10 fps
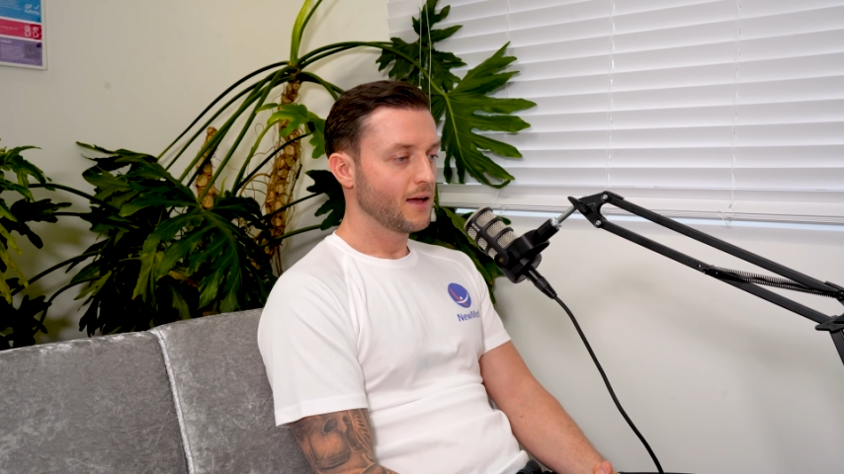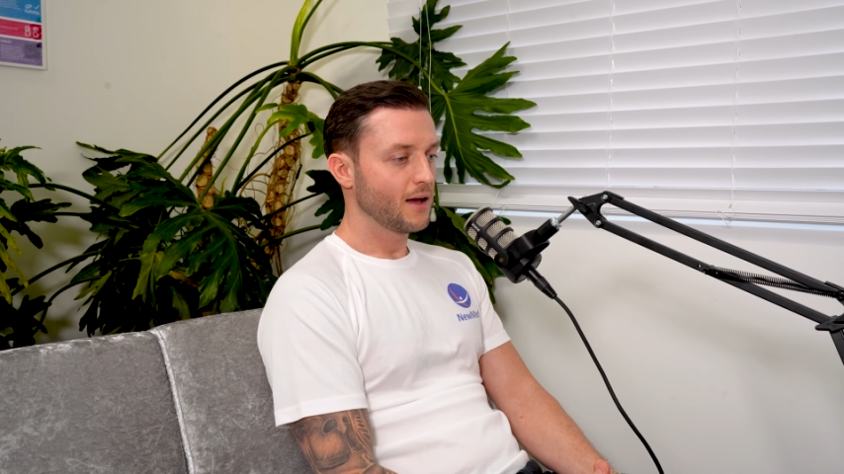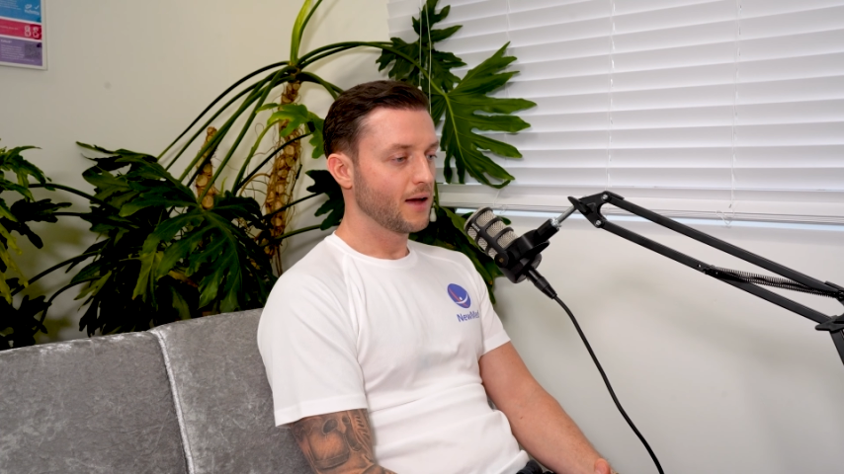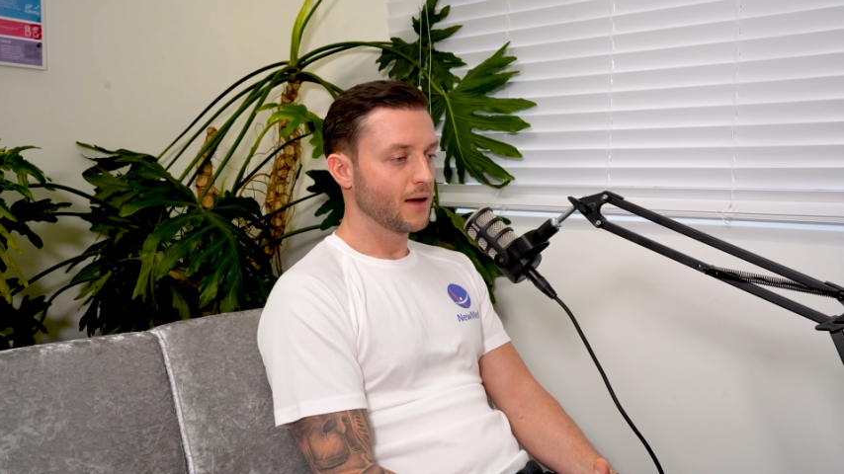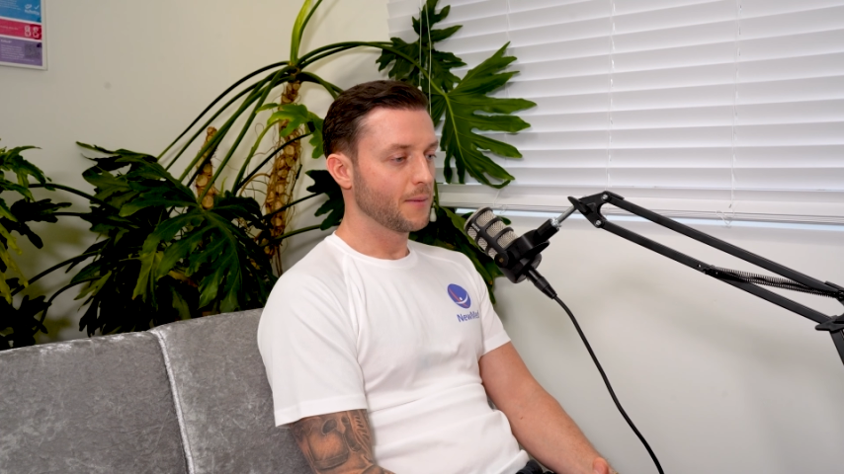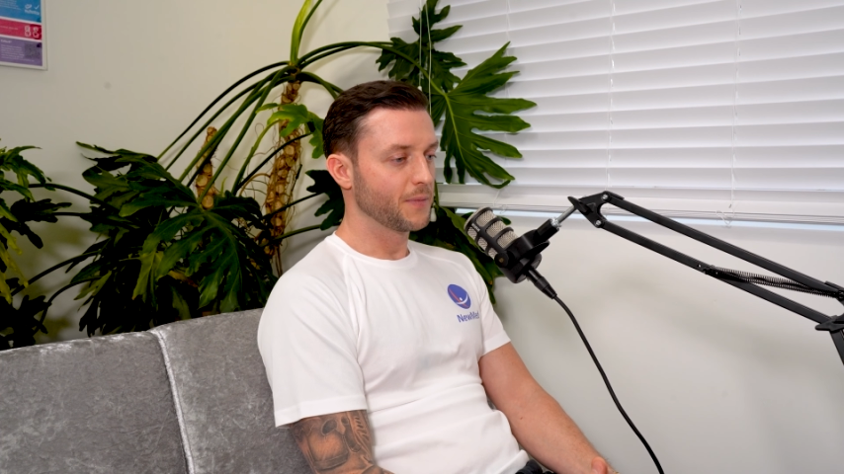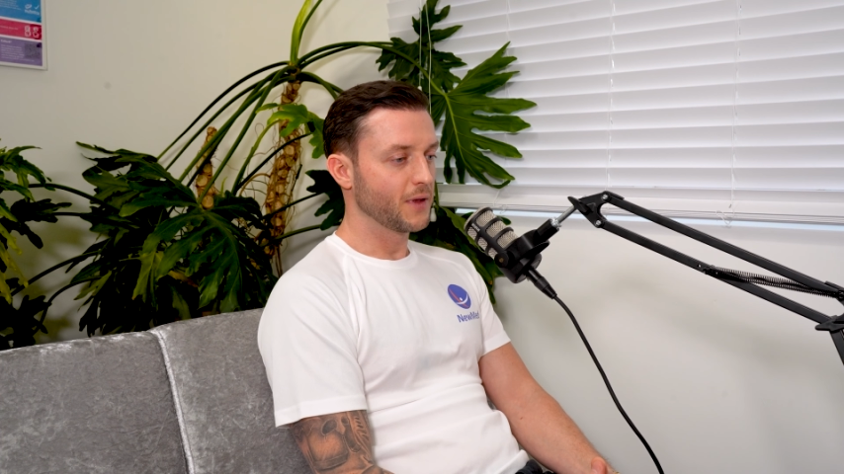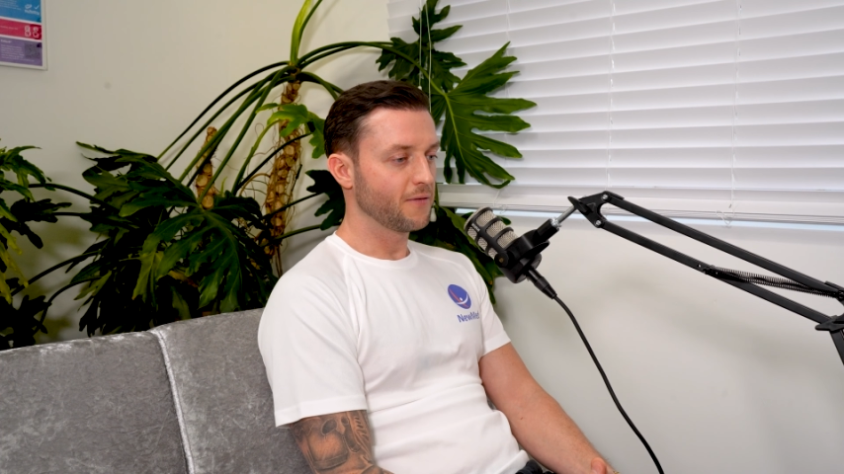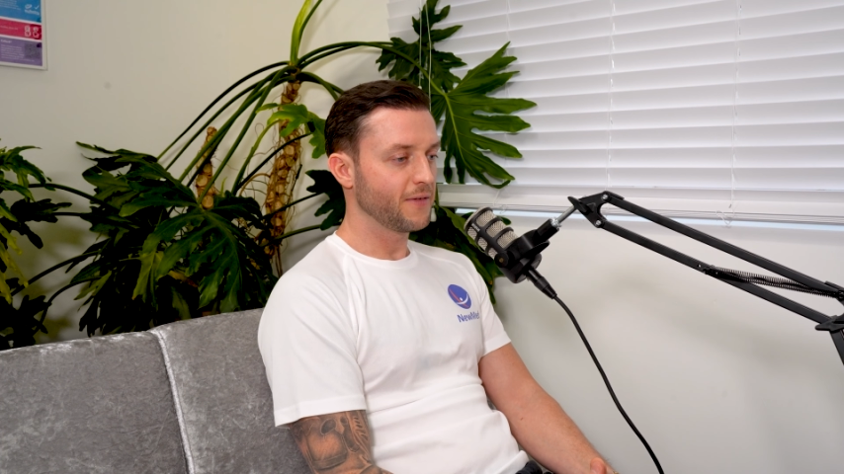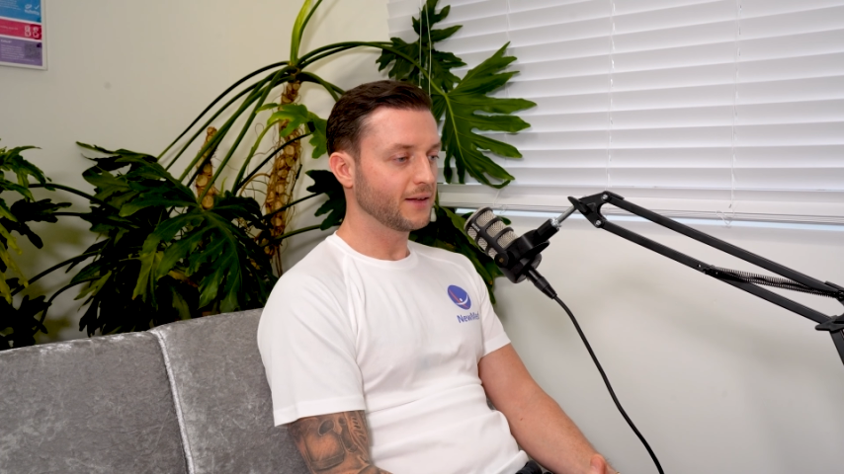
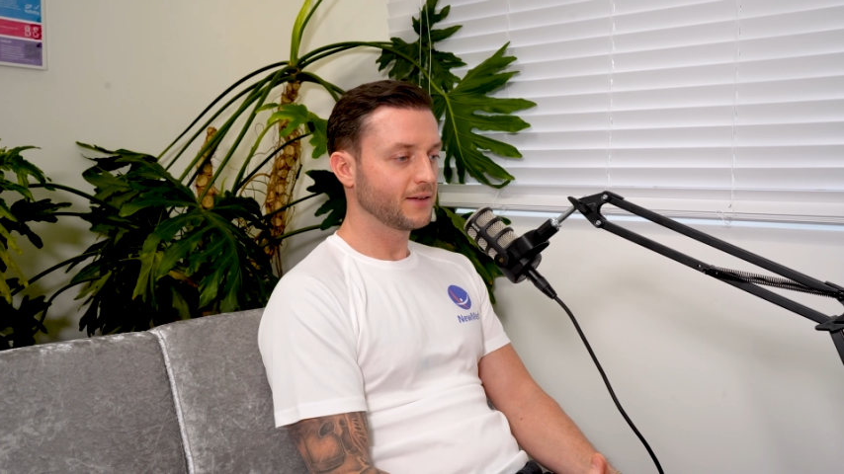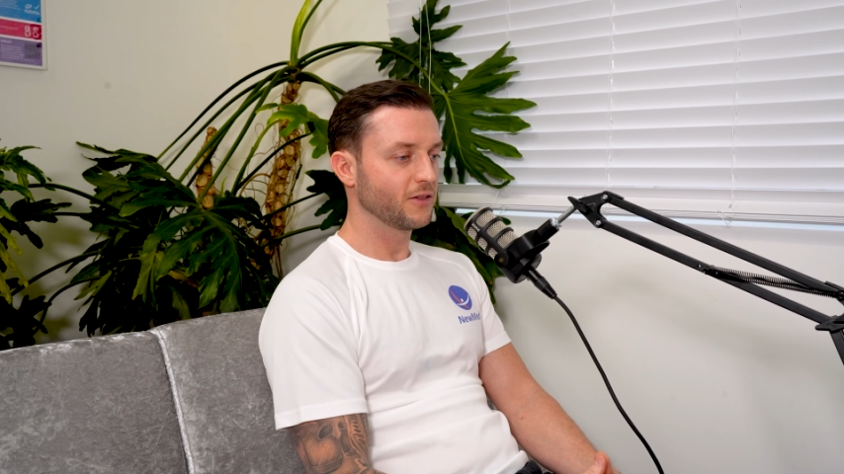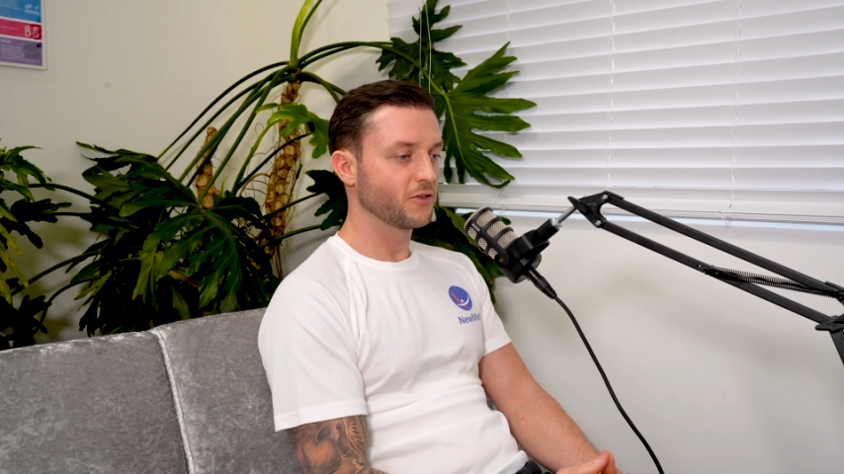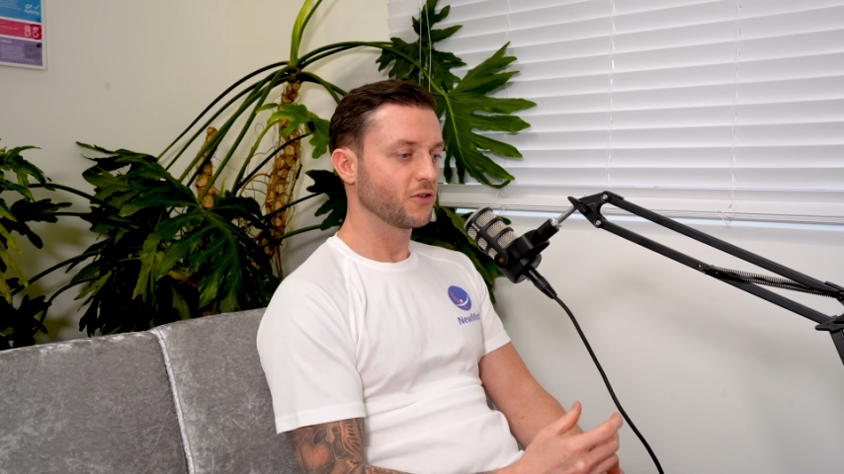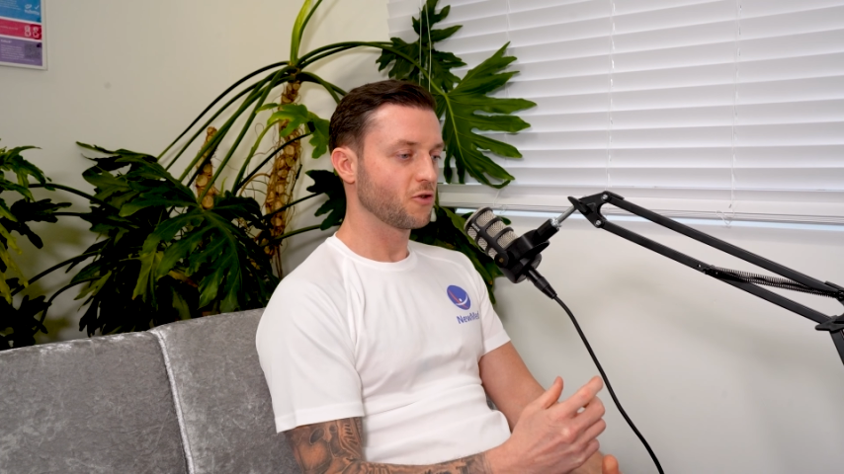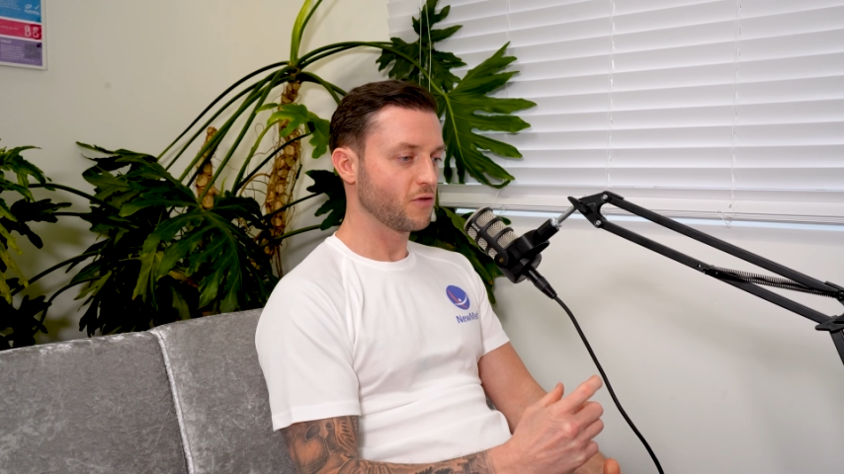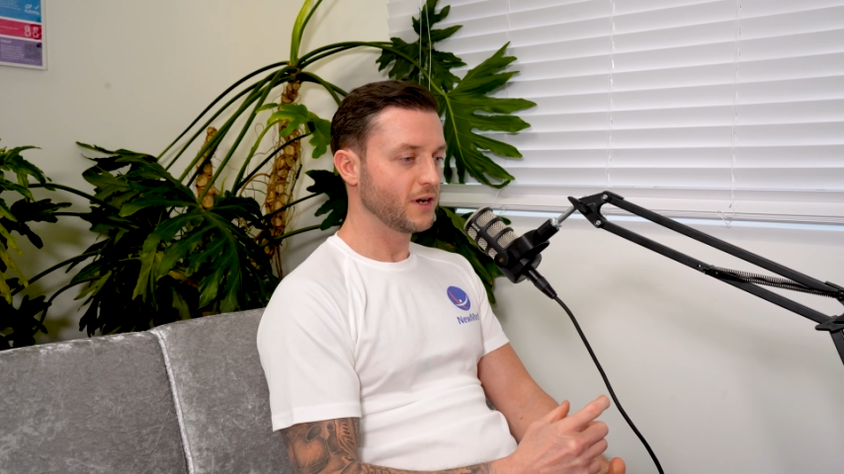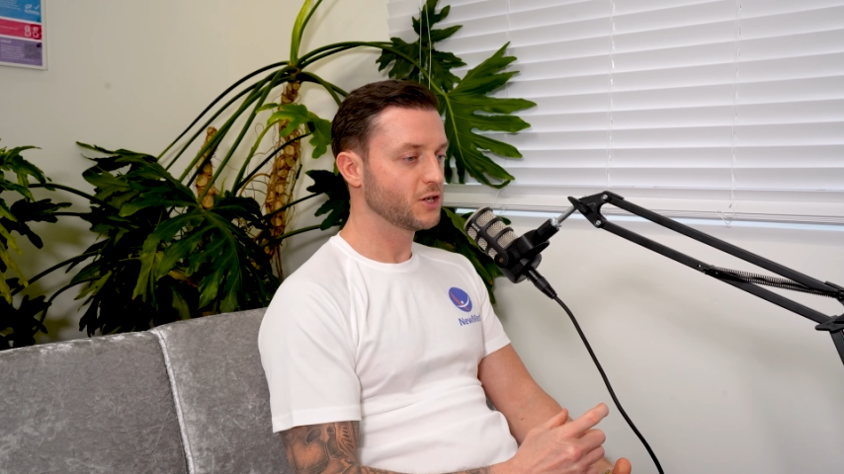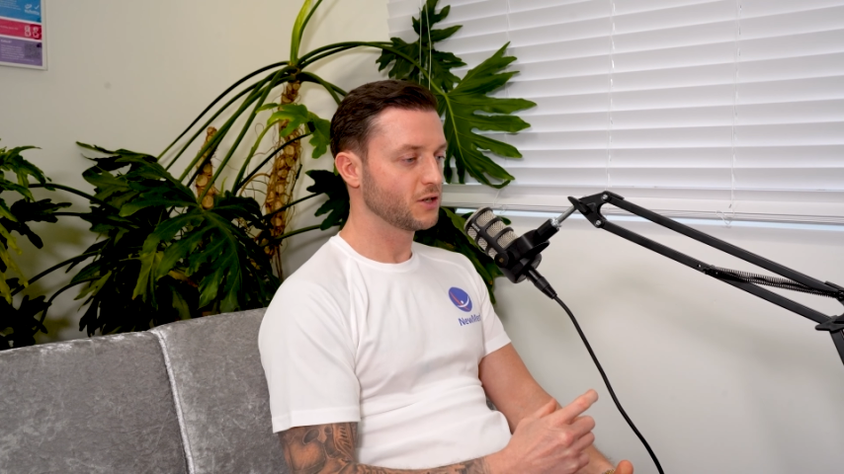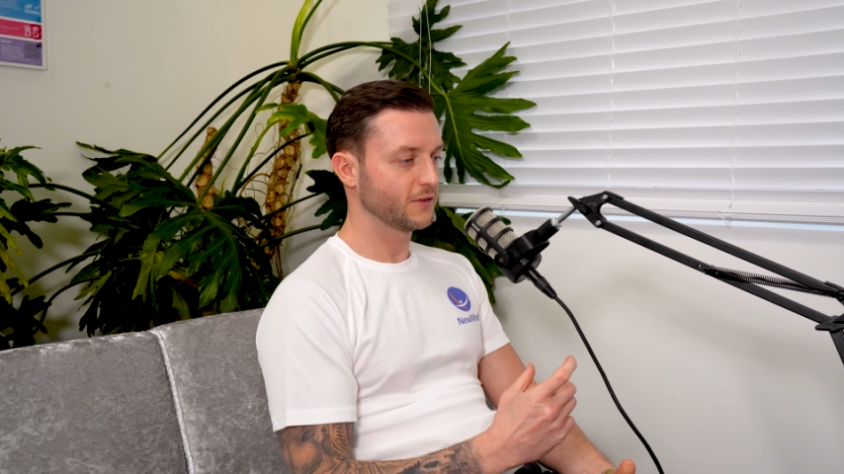affecting the
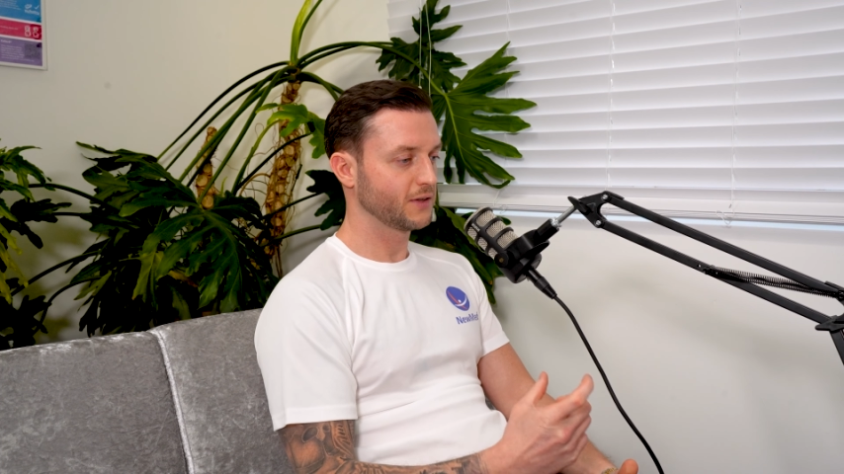secretion of